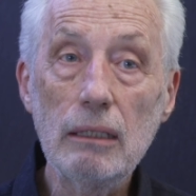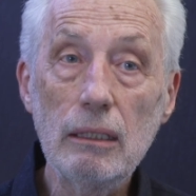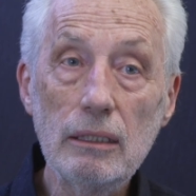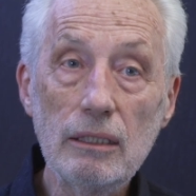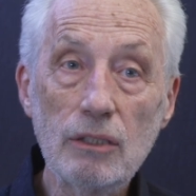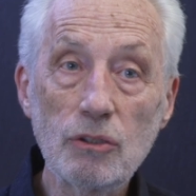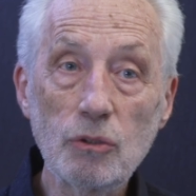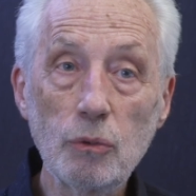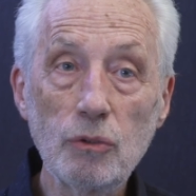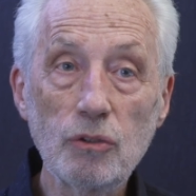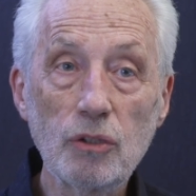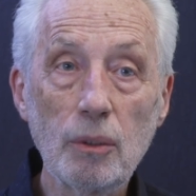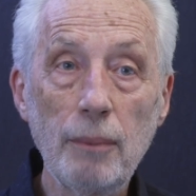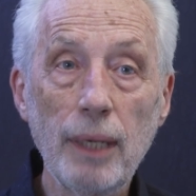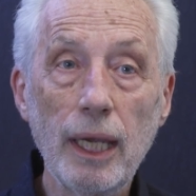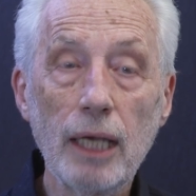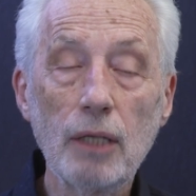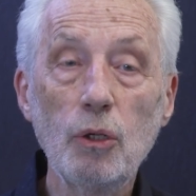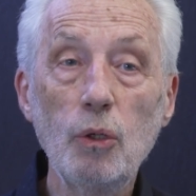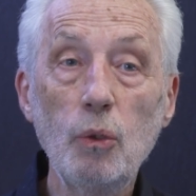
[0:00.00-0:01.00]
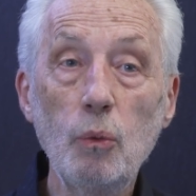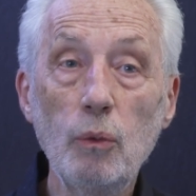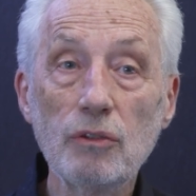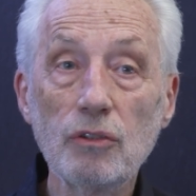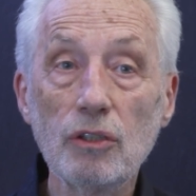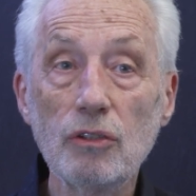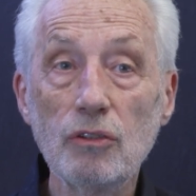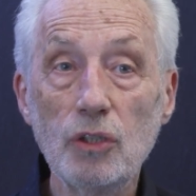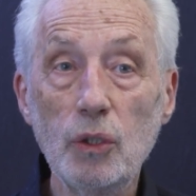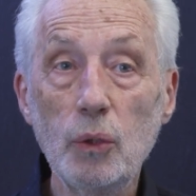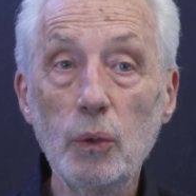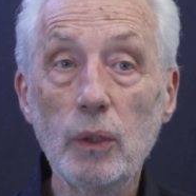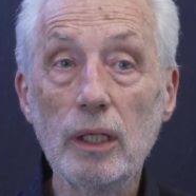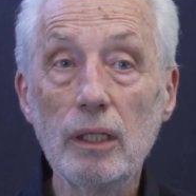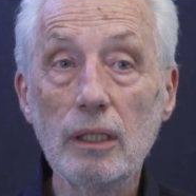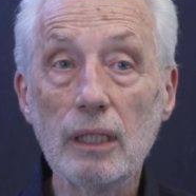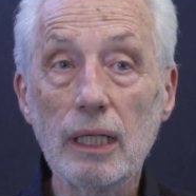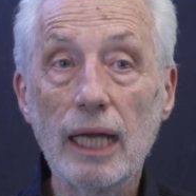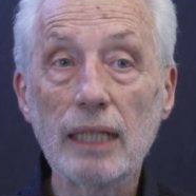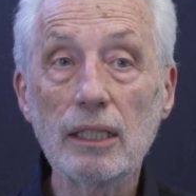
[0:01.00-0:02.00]
this was a man who was a
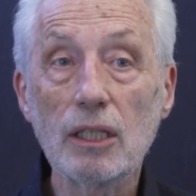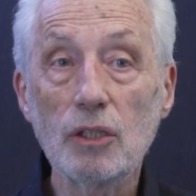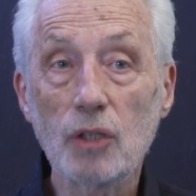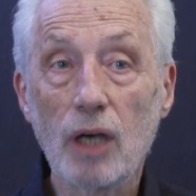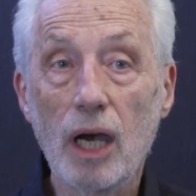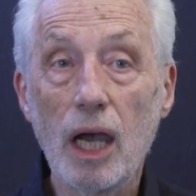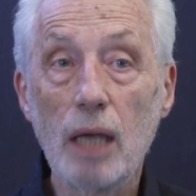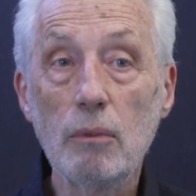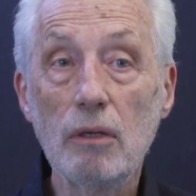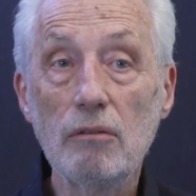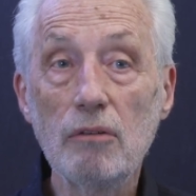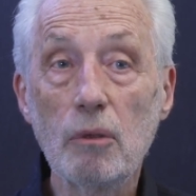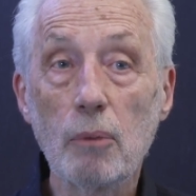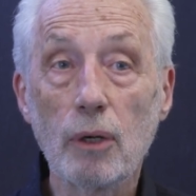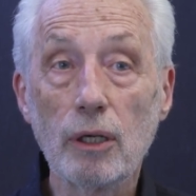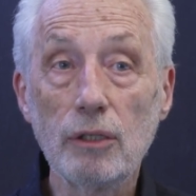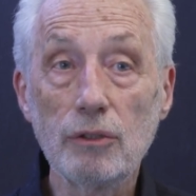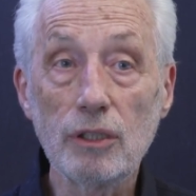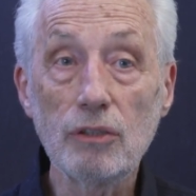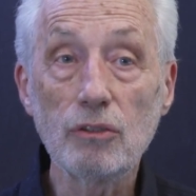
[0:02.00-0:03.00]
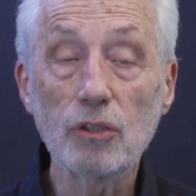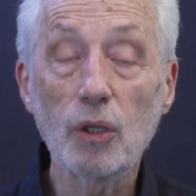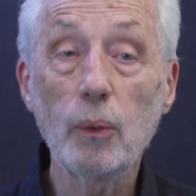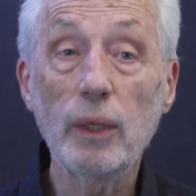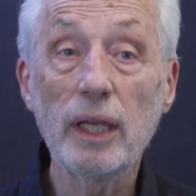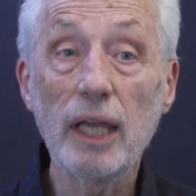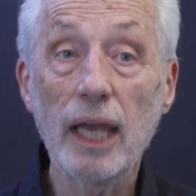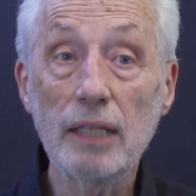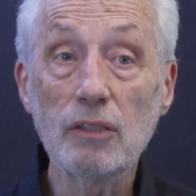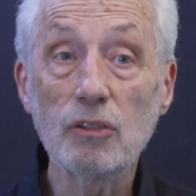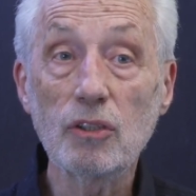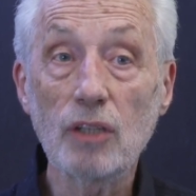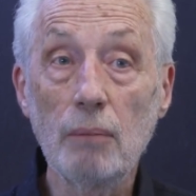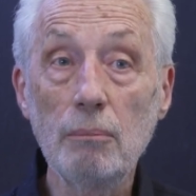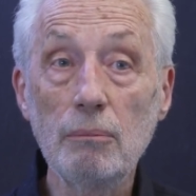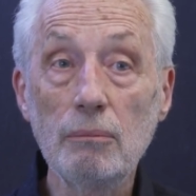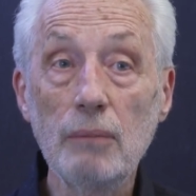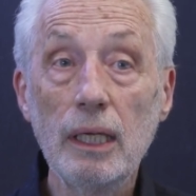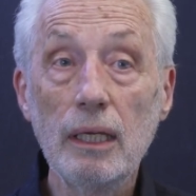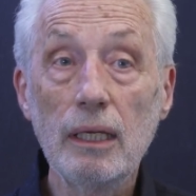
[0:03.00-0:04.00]
student at the time of emergence, so he had
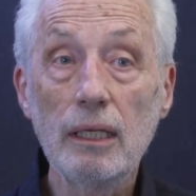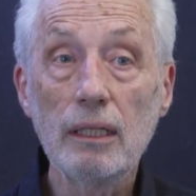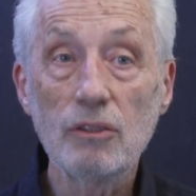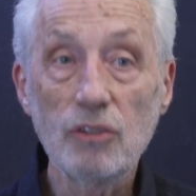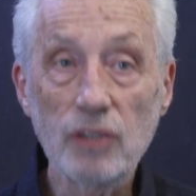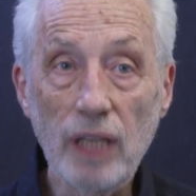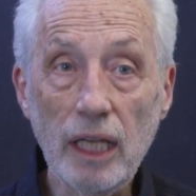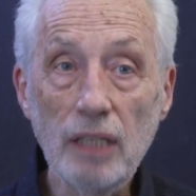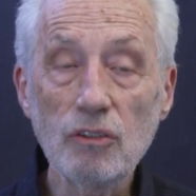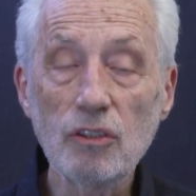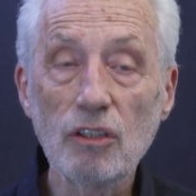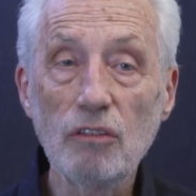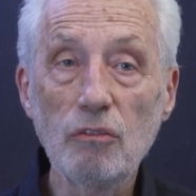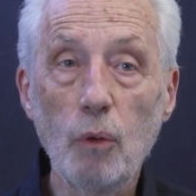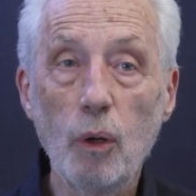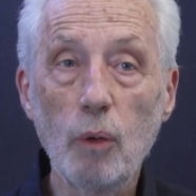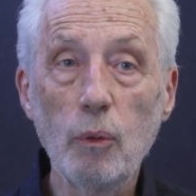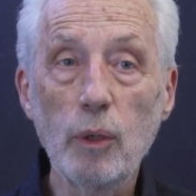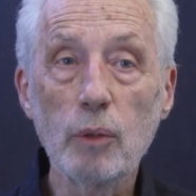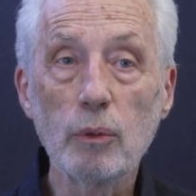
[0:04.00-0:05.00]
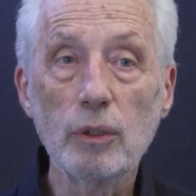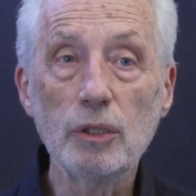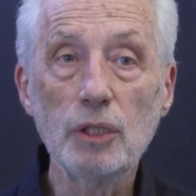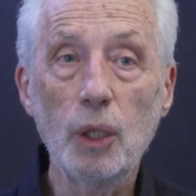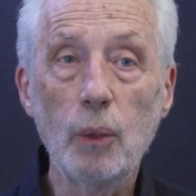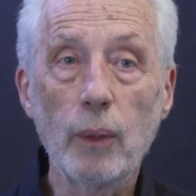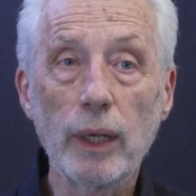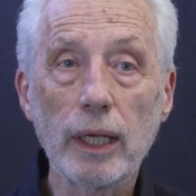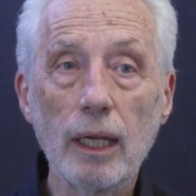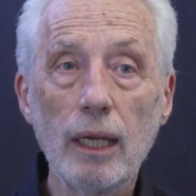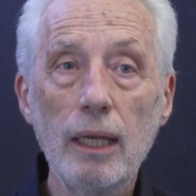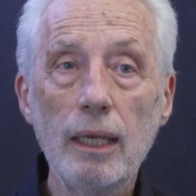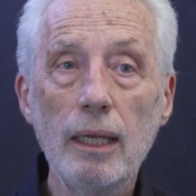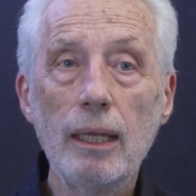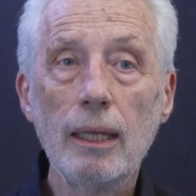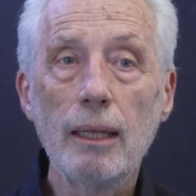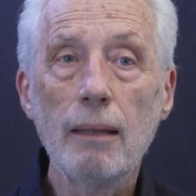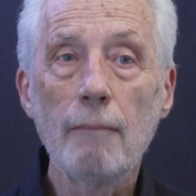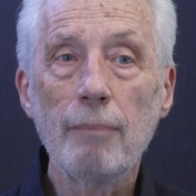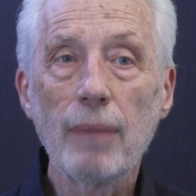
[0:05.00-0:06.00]
some sense of what we were doing.
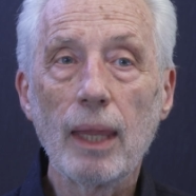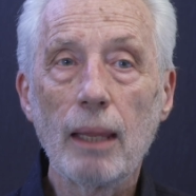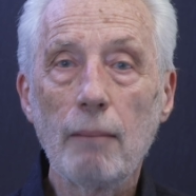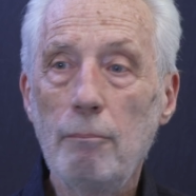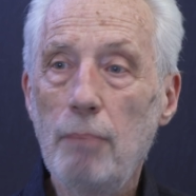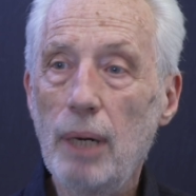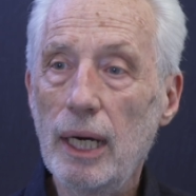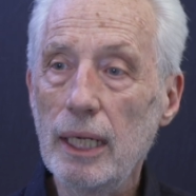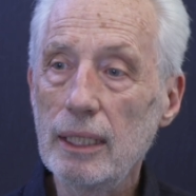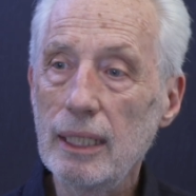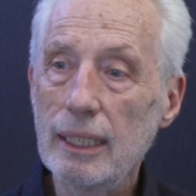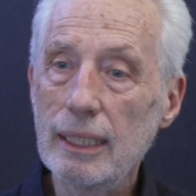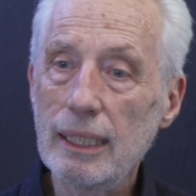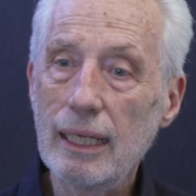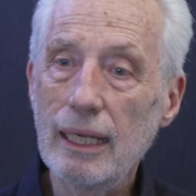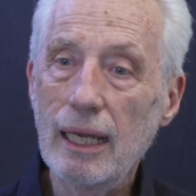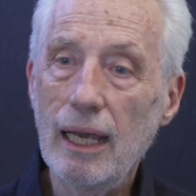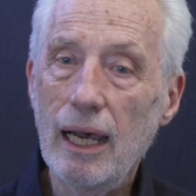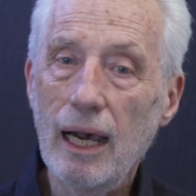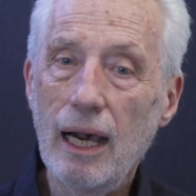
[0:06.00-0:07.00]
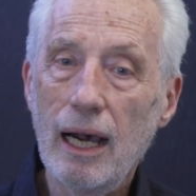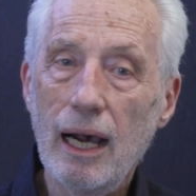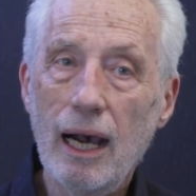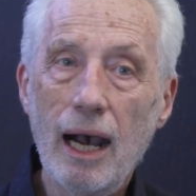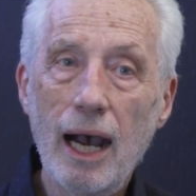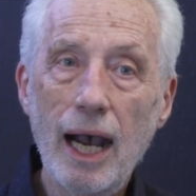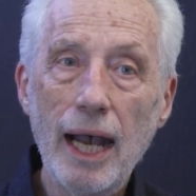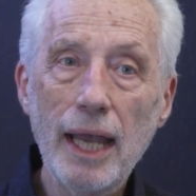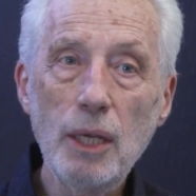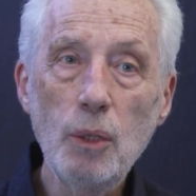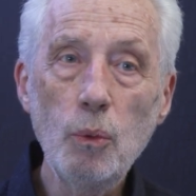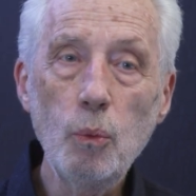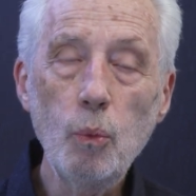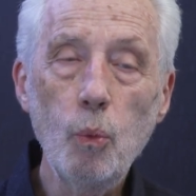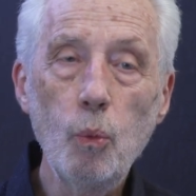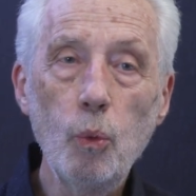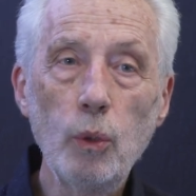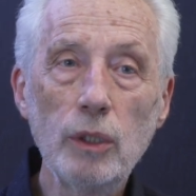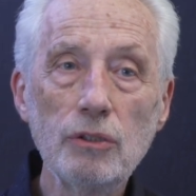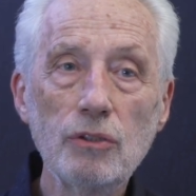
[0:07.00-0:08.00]
But I
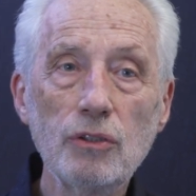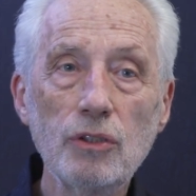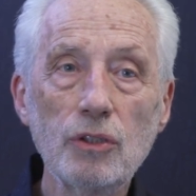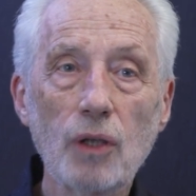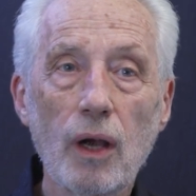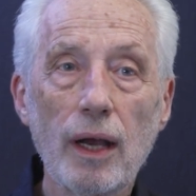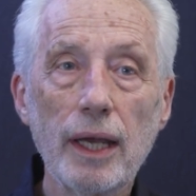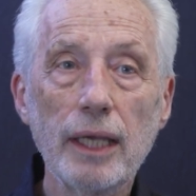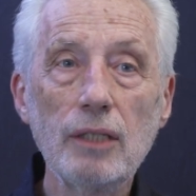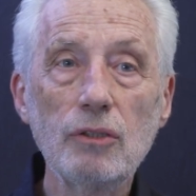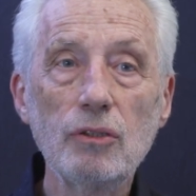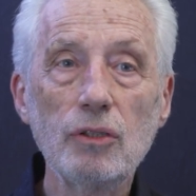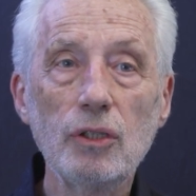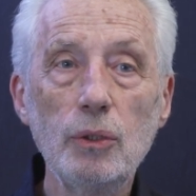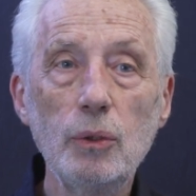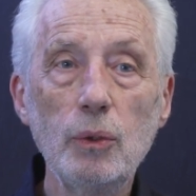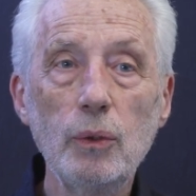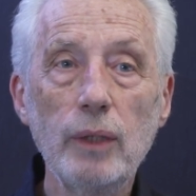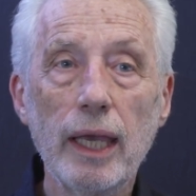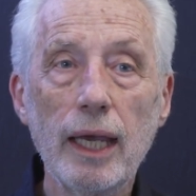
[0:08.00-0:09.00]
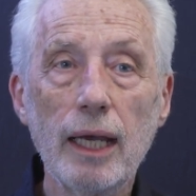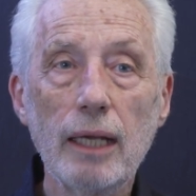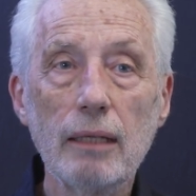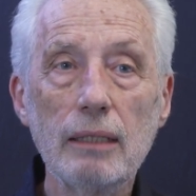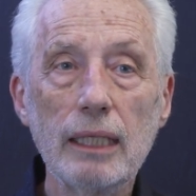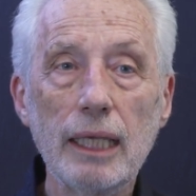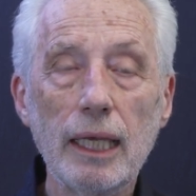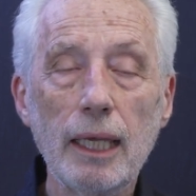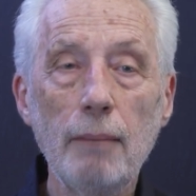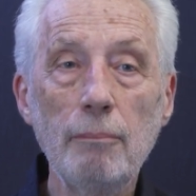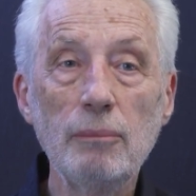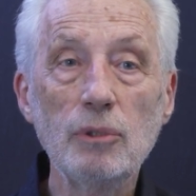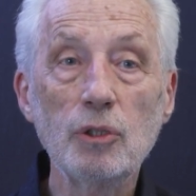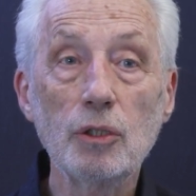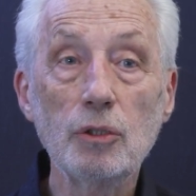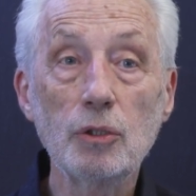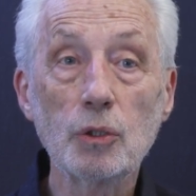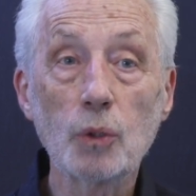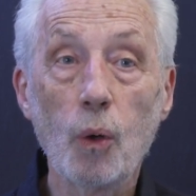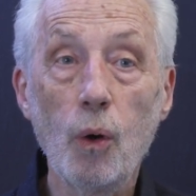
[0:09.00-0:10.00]
was trying to get him to
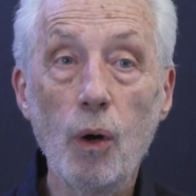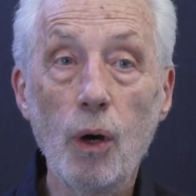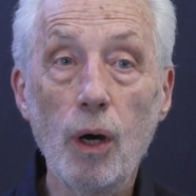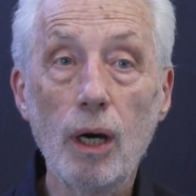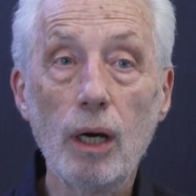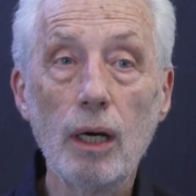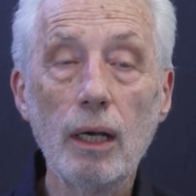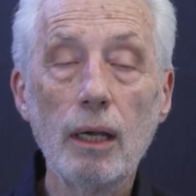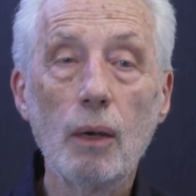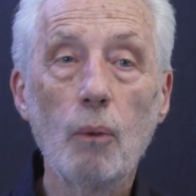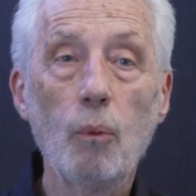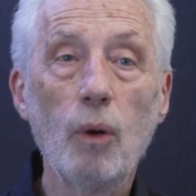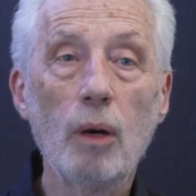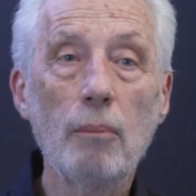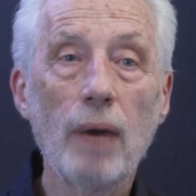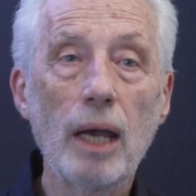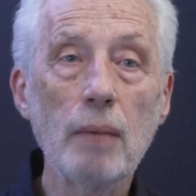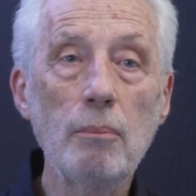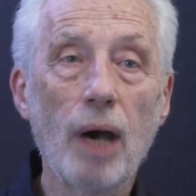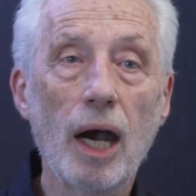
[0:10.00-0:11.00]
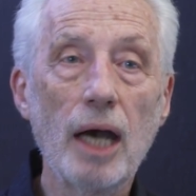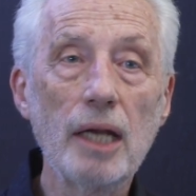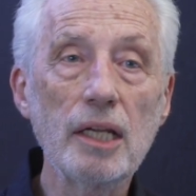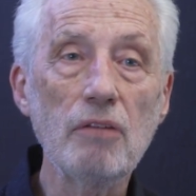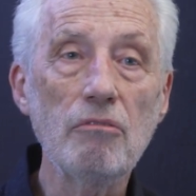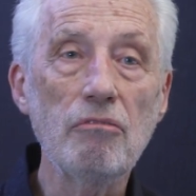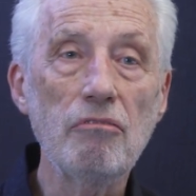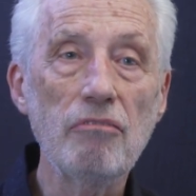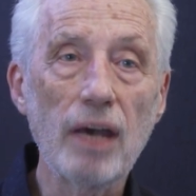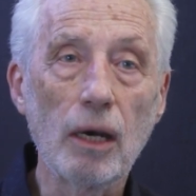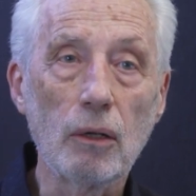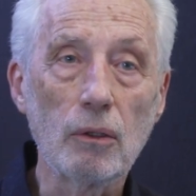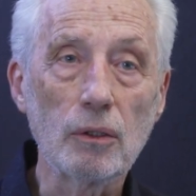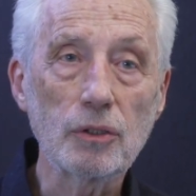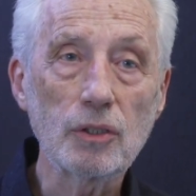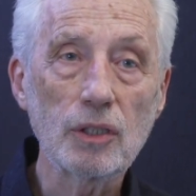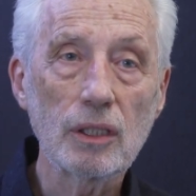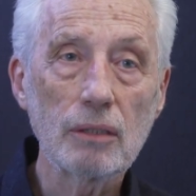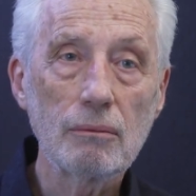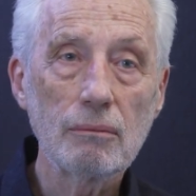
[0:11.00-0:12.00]
draw what my body
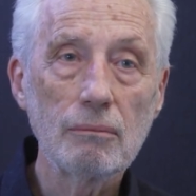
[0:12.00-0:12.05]
felt